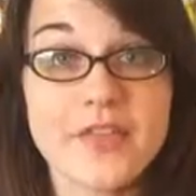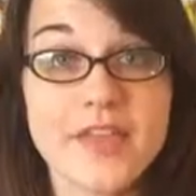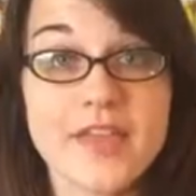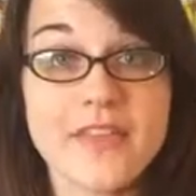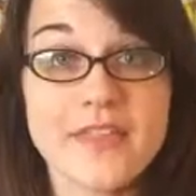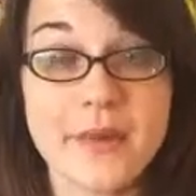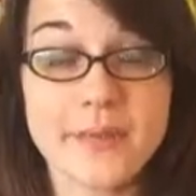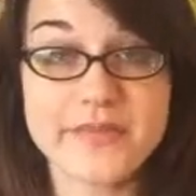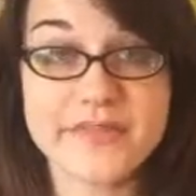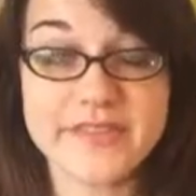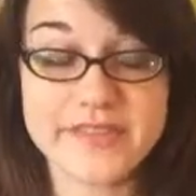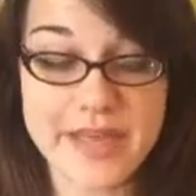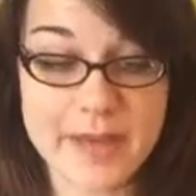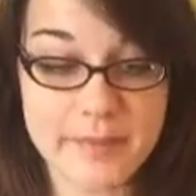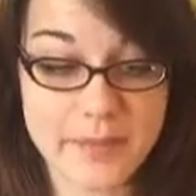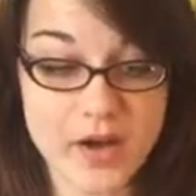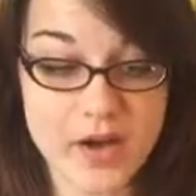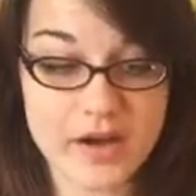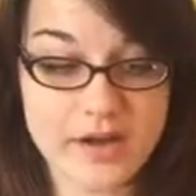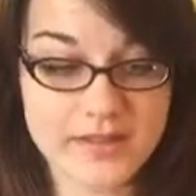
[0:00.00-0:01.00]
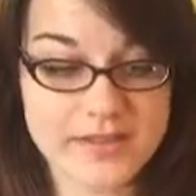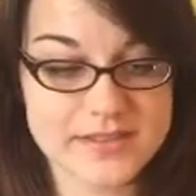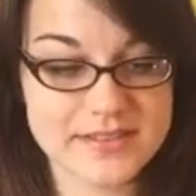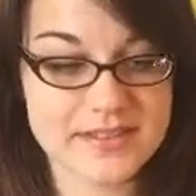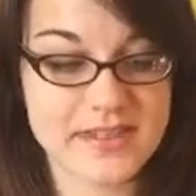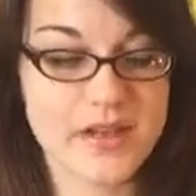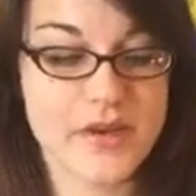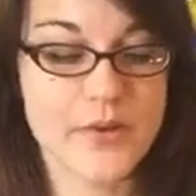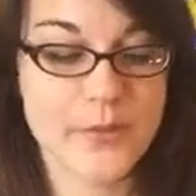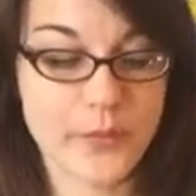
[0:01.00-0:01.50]
thing that was in that box
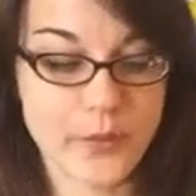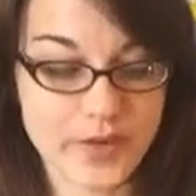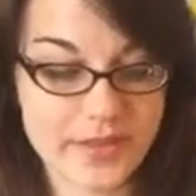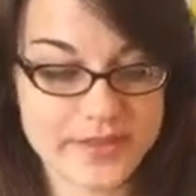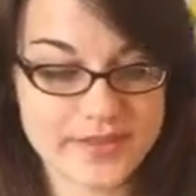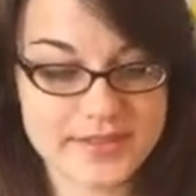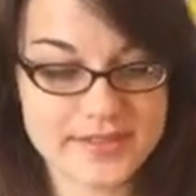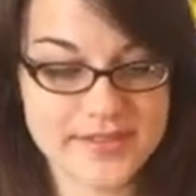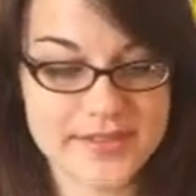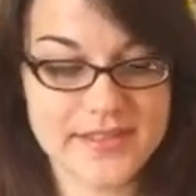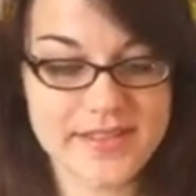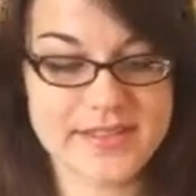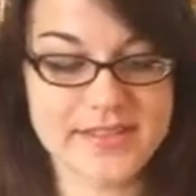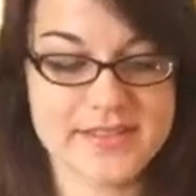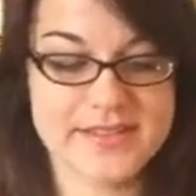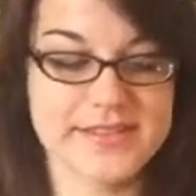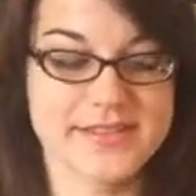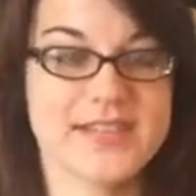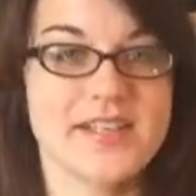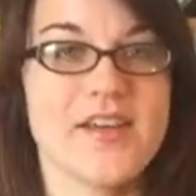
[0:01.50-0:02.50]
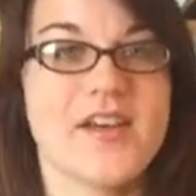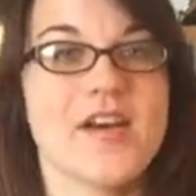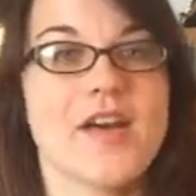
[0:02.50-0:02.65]
was this